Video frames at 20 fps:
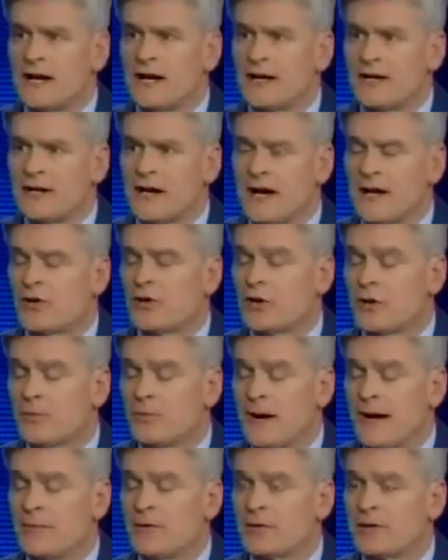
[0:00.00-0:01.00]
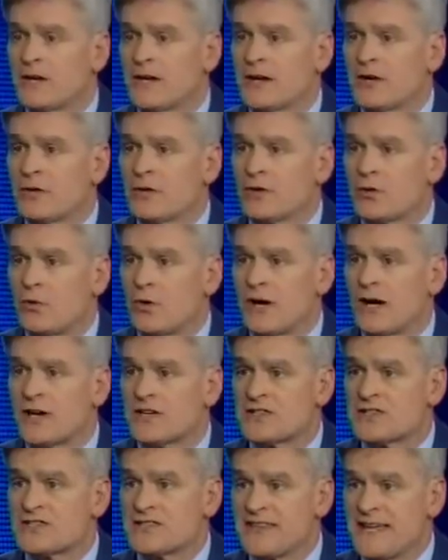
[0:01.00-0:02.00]
Obamacare
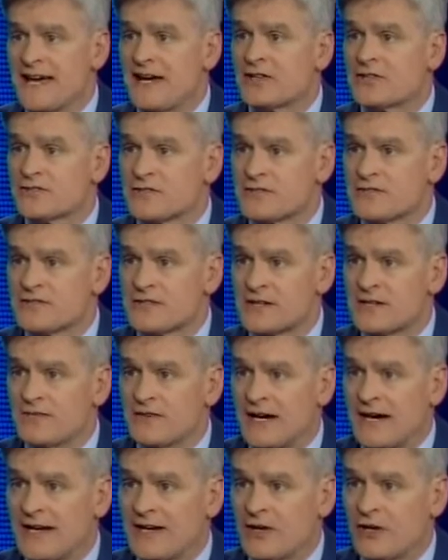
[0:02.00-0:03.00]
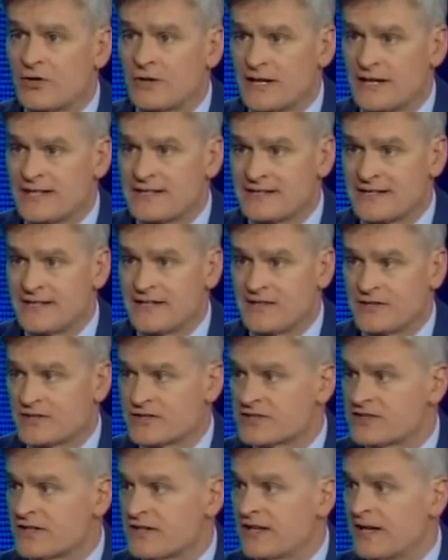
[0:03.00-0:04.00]
requires thousands of IRS
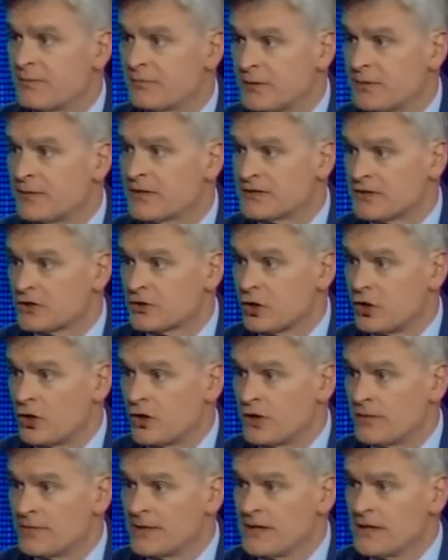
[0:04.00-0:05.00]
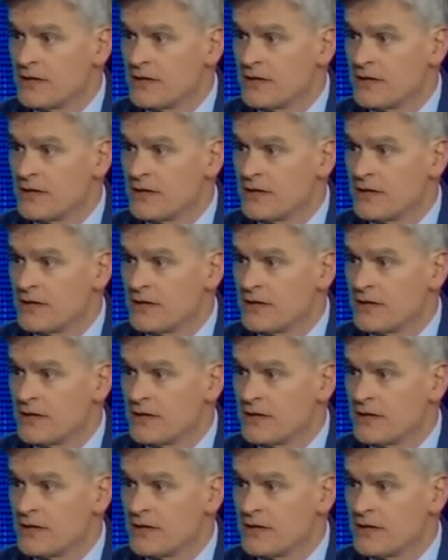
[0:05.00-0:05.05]
agents to implement the law.